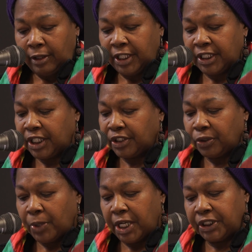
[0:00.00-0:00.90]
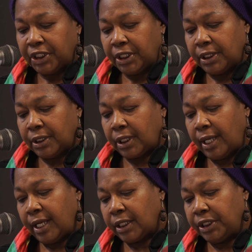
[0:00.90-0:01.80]
These situations
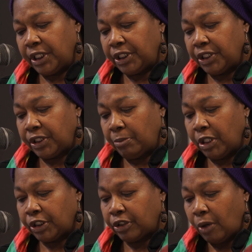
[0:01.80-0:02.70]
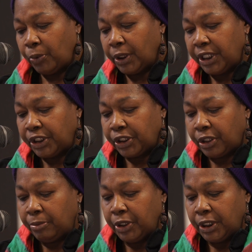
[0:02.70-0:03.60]
and conditions amongst our religious
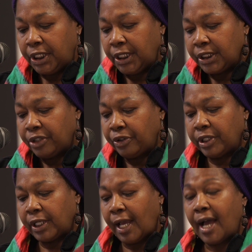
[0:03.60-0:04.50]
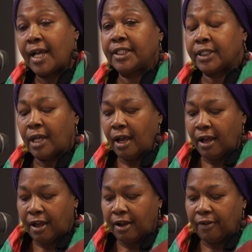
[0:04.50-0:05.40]
communities under the guise
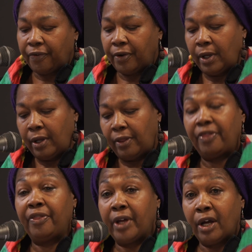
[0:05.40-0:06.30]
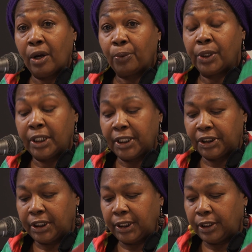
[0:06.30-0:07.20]
of the
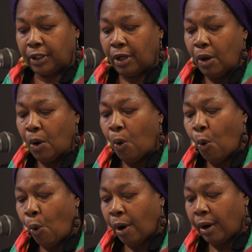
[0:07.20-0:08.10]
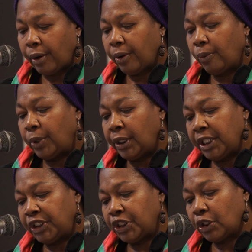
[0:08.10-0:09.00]
religion or
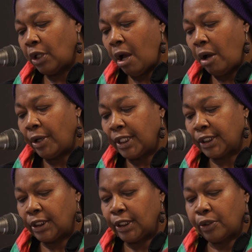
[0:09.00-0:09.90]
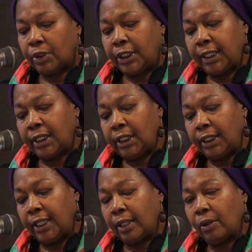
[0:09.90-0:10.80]
religious law is literally
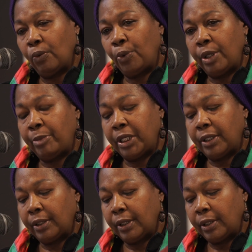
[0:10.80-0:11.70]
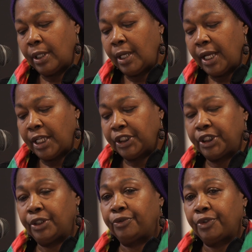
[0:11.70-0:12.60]
killing women and
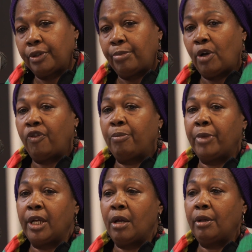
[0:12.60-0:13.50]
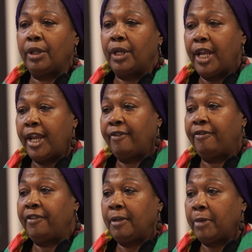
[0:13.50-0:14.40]
children, both male and
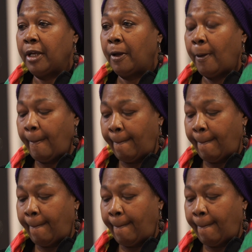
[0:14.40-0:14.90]
female,